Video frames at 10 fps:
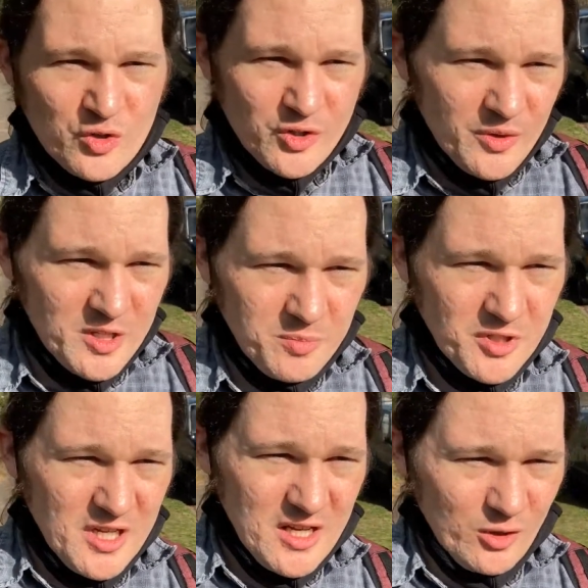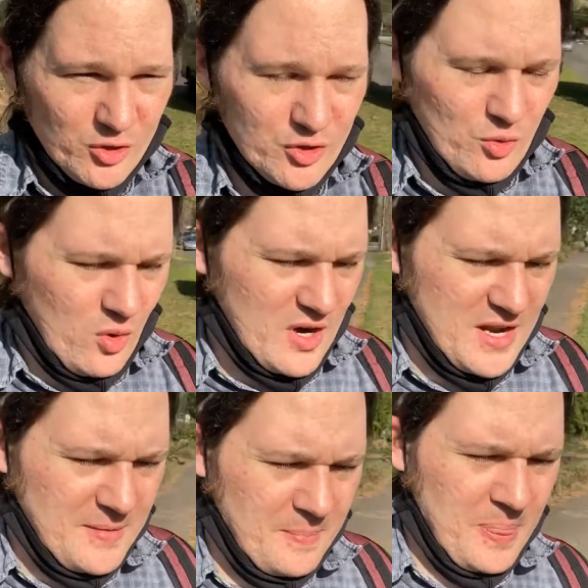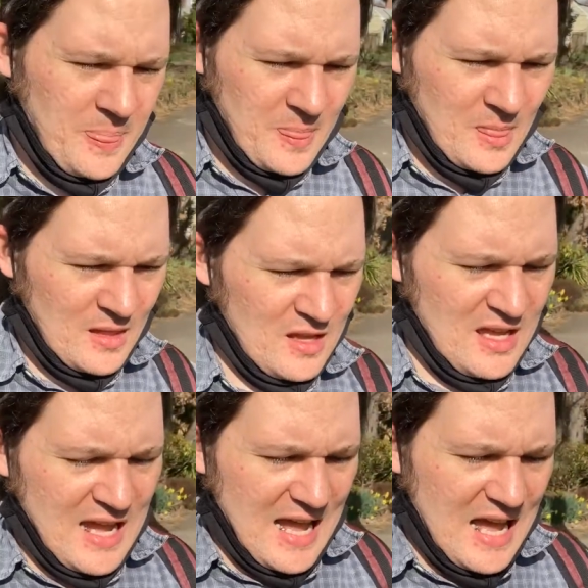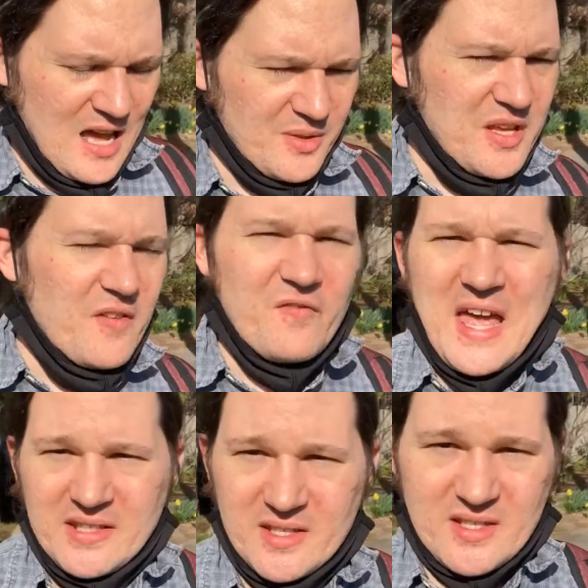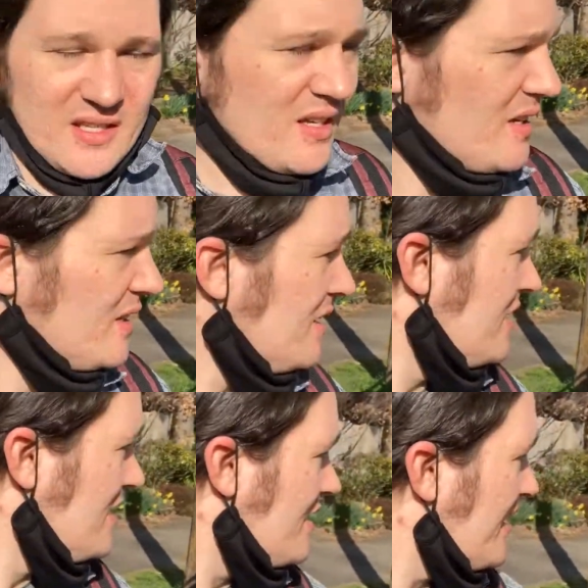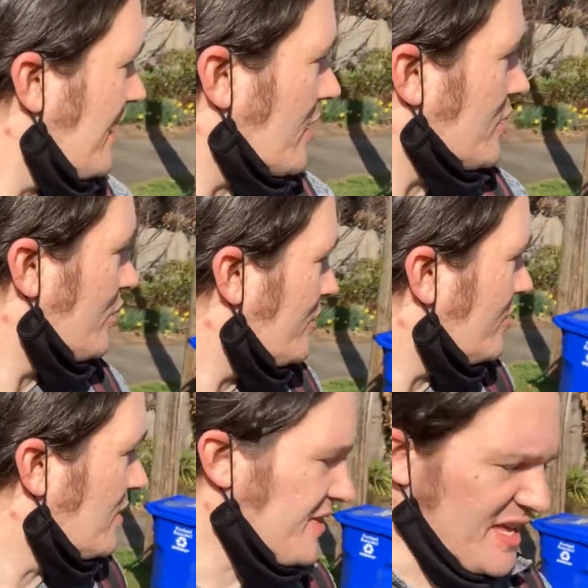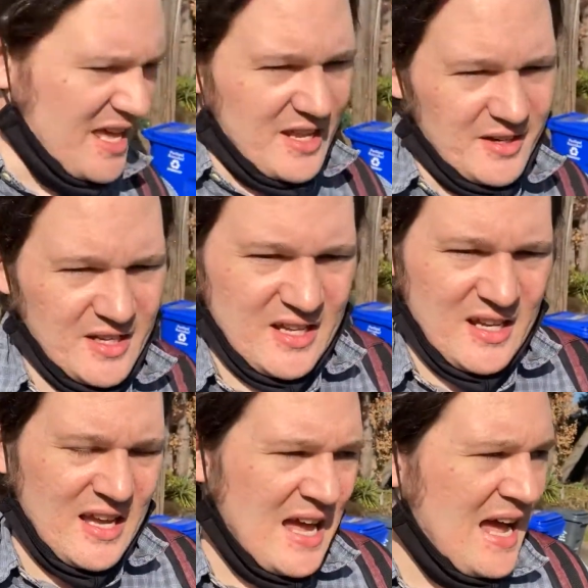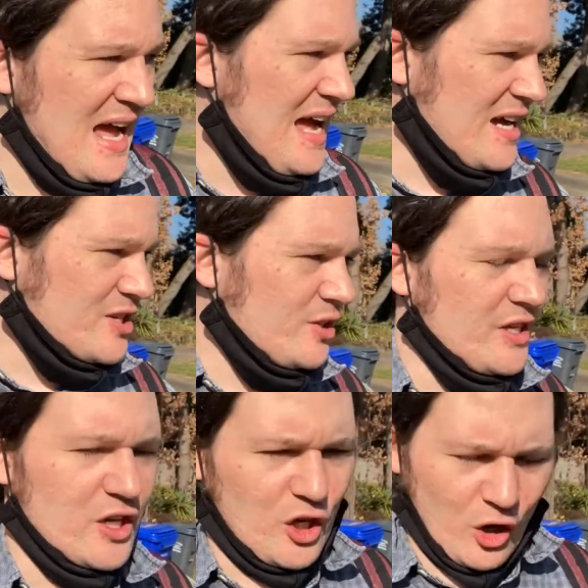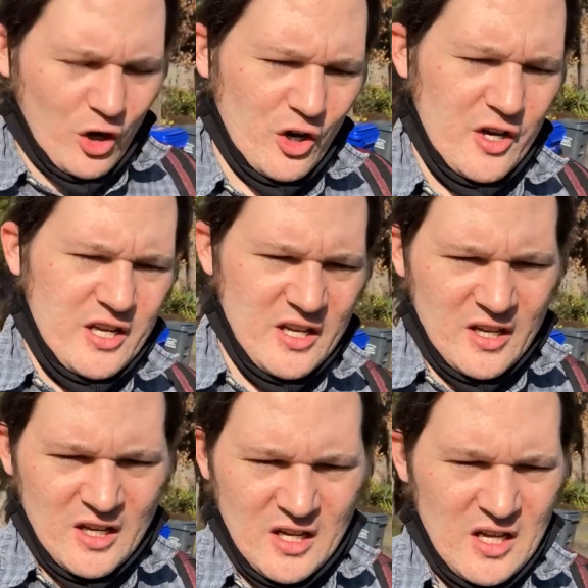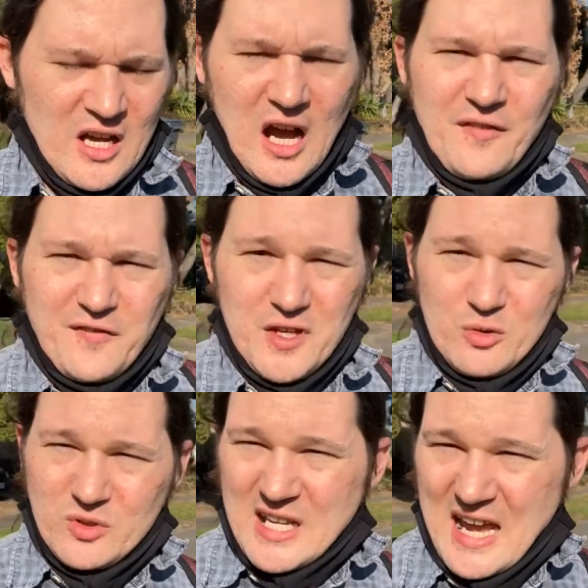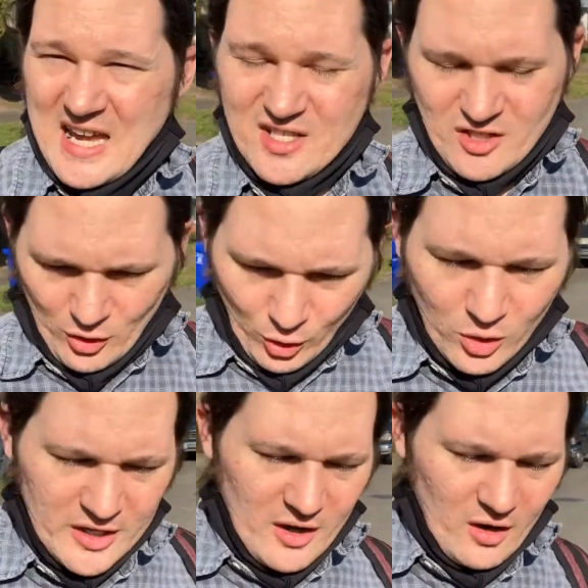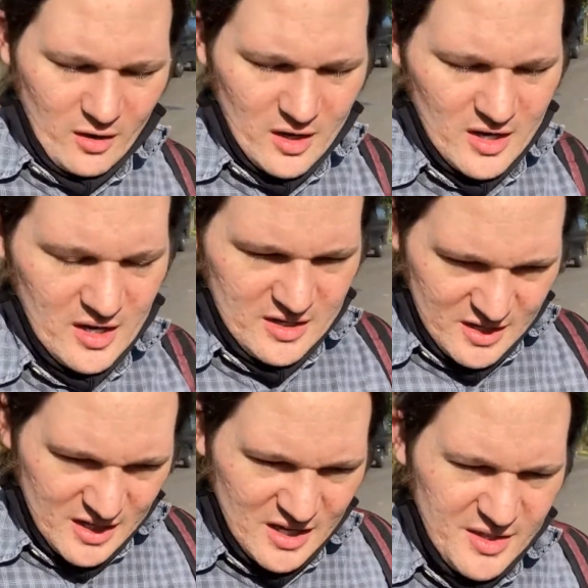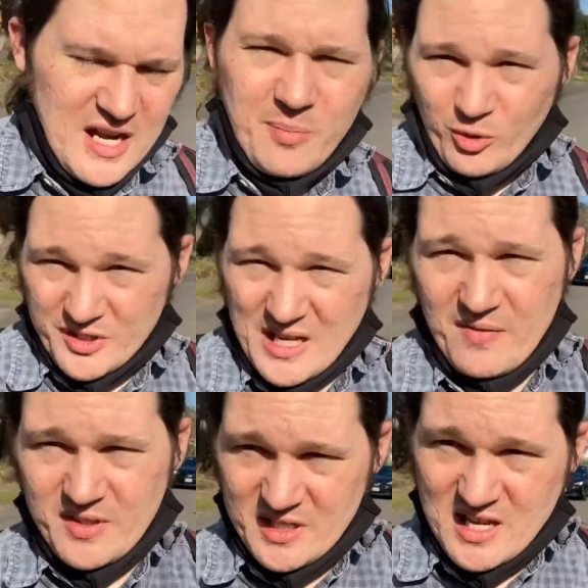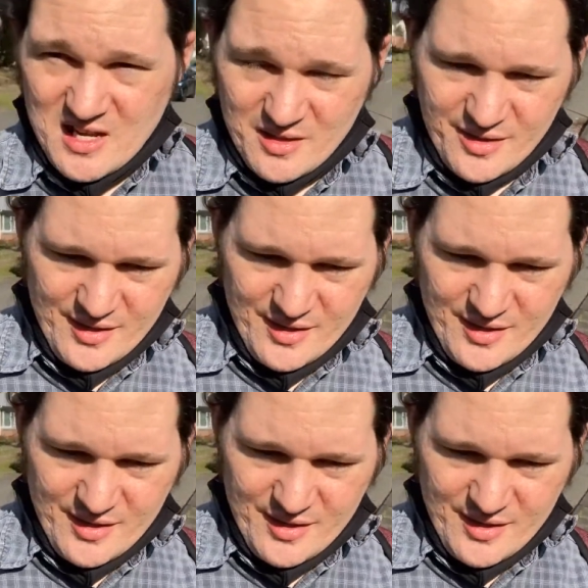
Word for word: So this particular story, the events that are included within actually occurred a few days earlier than April 17th.